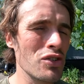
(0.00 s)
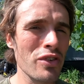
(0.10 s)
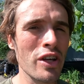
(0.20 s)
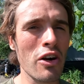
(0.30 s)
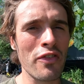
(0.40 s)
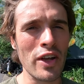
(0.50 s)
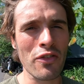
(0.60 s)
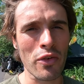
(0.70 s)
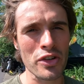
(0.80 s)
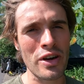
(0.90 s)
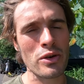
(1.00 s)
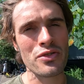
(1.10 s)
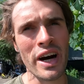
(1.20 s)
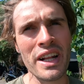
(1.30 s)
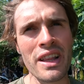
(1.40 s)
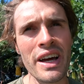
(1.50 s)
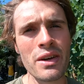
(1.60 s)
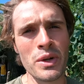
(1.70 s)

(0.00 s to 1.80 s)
just really got a feel for what the track was riding like,